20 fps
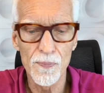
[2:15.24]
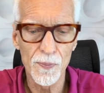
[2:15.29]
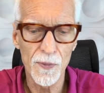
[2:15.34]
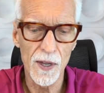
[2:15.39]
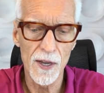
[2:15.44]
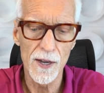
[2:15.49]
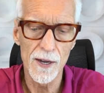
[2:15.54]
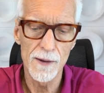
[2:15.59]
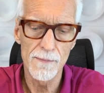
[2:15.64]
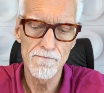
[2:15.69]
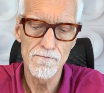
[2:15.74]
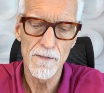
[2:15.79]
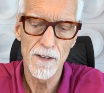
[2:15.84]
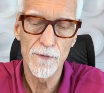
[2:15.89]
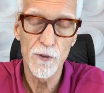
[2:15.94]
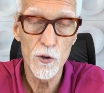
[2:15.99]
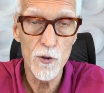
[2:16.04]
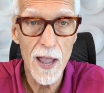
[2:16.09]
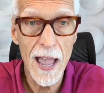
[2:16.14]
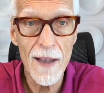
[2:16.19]
um,
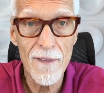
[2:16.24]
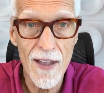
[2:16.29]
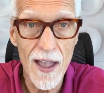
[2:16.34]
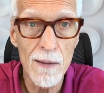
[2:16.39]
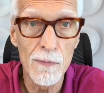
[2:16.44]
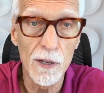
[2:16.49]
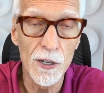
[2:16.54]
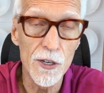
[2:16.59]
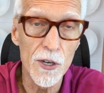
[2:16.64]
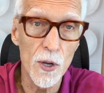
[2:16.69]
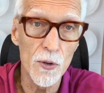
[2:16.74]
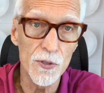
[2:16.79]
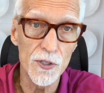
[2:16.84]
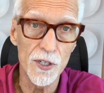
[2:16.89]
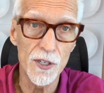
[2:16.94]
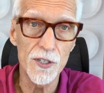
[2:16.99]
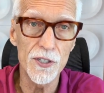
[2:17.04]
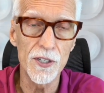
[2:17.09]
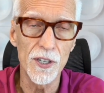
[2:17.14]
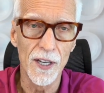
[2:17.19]
if you have
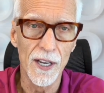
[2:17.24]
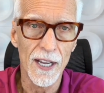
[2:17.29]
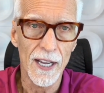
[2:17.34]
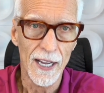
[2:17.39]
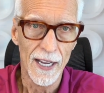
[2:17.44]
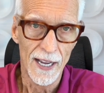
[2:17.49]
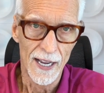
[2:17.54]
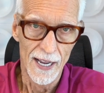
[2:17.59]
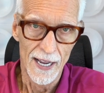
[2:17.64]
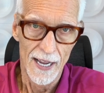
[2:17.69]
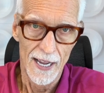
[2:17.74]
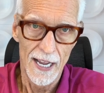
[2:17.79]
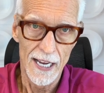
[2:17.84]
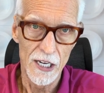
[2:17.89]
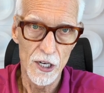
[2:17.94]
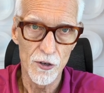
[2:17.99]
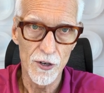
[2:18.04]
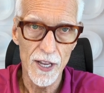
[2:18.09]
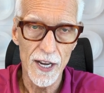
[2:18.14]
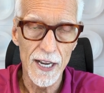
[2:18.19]
amyloidosis
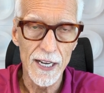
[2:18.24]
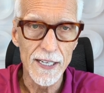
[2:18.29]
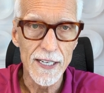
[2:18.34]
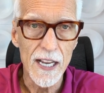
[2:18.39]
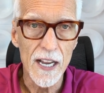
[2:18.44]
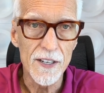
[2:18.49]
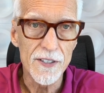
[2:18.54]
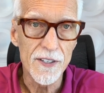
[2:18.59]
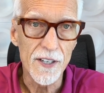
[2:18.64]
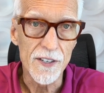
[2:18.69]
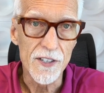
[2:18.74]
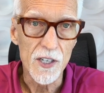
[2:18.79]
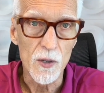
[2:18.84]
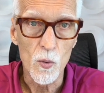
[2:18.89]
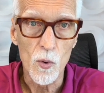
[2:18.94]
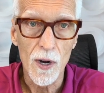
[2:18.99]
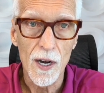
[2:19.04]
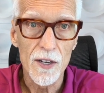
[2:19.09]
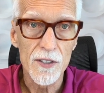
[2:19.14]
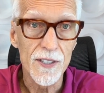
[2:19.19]
you're getting tested
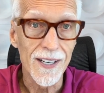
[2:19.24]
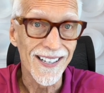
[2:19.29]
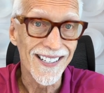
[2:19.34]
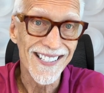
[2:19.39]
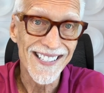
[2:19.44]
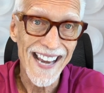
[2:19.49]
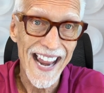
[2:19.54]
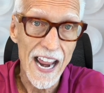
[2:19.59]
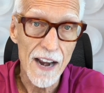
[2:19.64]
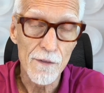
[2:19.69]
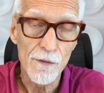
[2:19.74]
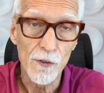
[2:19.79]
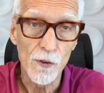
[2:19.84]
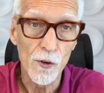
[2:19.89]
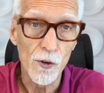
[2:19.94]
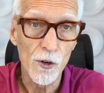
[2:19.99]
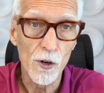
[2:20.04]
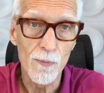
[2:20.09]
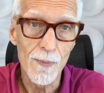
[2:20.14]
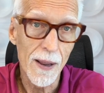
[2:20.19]
somewhere else like
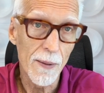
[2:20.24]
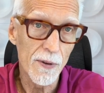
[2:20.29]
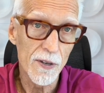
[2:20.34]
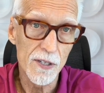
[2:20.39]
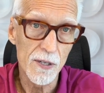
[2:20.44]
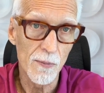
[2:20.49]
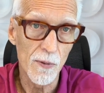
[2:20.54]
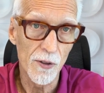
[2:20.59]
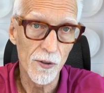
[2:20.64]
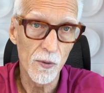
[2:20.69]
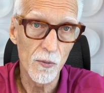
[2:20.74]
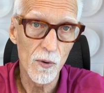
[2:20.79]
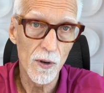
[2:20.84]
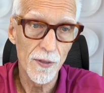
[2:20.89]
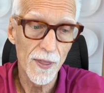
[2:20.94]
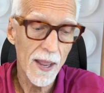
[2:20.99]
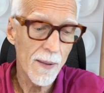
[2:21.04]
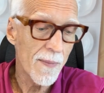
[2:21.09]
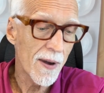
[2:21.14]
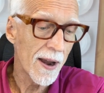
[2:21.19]
Stanford or maybe some other
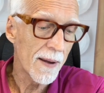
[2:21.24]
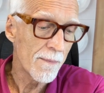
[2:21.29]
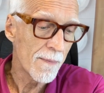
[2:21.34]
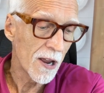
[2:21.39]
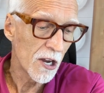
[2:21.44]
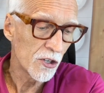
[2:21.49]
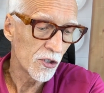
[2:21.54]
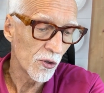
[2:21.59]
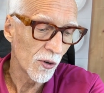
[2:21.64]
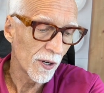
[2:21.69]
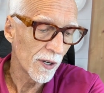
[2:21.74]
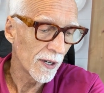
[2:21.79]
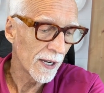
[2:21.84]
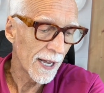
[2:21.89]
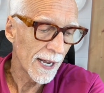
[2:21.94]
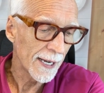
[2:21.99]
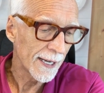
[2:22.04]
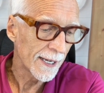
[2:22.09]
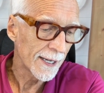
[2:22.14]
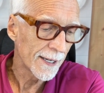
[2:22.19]
one, they might measure it
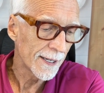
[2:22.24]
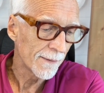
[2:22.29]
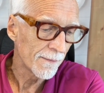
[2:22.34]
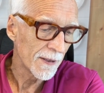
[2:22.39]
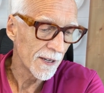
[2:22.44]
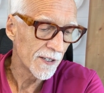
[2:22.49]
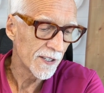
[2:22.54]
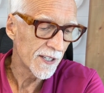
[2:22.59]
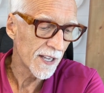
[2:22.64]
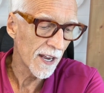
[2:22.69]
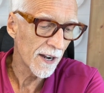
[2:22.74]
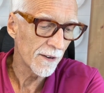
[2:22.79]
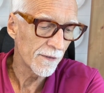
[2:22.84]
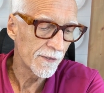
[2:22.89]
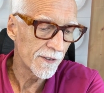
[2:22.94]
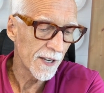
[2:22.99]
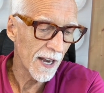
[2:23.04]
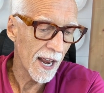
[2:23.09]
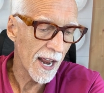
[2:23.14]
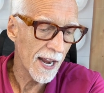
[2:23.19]
like instead
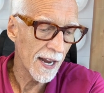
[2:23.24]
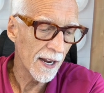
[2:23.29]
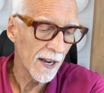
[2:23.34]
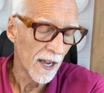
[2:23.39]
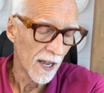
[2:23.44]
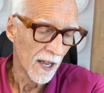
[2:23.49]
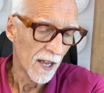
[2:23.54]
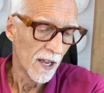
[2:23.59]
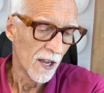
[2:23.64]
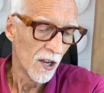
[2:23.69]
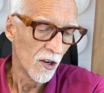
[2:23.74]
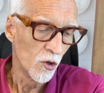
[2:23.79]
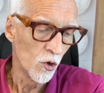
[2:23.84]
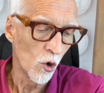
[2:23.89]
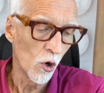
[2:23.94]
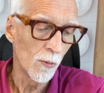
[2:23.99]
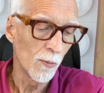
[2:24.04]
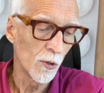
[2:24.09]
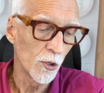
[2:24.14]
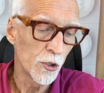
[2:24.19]
of saying
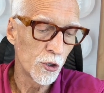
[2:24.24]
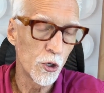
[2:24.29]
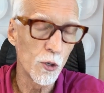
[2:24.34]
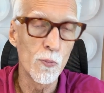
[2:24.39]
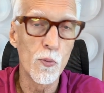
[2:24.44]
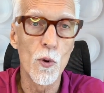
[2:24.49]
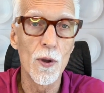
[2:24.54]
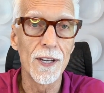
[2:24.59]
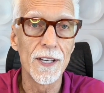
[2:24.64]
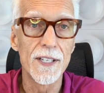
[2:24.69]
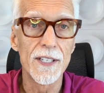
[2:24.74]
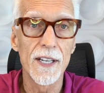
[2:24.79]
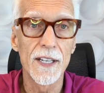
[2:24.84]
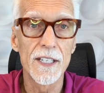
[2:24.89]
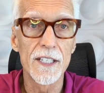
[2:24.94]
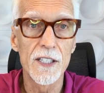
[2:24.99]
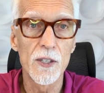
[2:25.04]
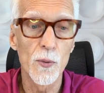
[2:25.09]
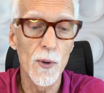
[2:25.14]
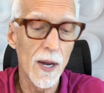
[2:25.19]
normal is
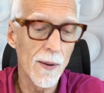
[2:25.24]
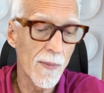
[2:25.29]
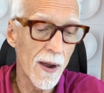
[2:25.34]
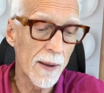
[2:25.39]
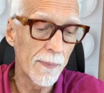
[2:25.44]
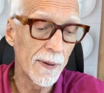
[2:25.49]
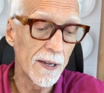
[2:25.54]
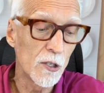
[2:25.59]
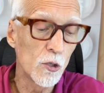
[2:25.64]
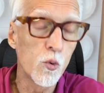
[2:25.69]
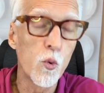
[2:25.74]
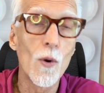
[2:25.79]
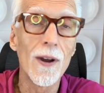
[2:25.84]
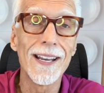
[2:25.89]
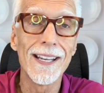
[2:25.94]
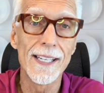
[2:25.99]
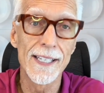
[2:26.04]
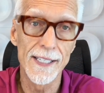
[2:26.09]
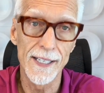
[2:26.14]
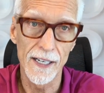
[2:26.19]
2.63, it might be
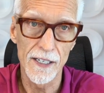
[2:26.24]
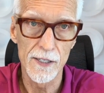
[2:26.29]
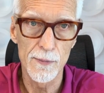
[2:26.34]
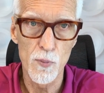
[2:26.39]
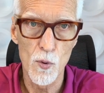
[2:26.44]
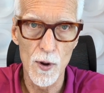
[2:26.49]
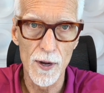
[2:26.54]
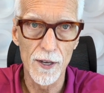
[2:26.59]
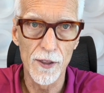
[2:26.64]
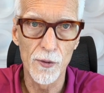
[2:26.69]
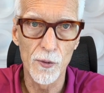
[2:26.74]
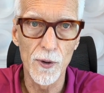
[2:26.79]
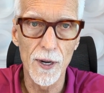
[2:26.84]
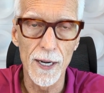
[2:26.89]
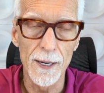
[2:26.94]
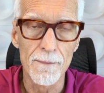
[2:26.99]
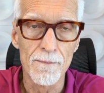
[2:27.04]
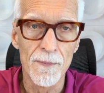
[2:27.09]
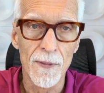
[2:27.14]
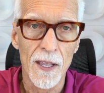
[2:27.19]

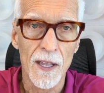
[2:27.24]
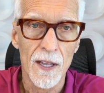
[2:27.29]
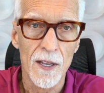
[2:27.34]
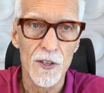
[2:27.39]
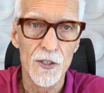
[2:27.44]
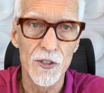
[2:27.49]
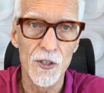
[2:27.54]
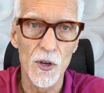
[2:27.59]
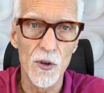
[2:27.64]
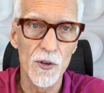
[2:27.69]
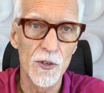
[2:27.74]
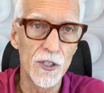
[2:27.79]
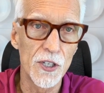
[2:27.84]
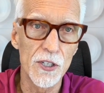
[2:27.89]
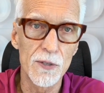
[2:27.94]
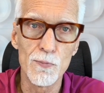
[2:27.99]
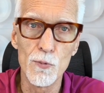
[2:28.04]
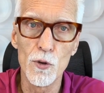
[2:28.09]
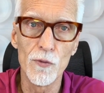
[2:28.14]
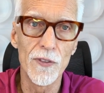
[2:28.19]
26.3. So it
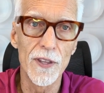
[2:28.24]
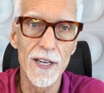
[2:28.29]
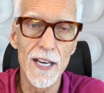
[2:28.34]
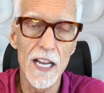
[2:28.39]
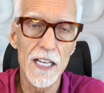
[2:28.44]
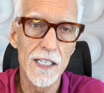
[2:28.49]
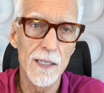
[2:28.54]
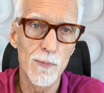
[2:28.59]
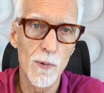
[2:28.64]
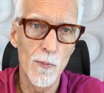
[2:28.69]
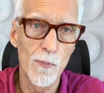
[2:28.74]
just moved the decimal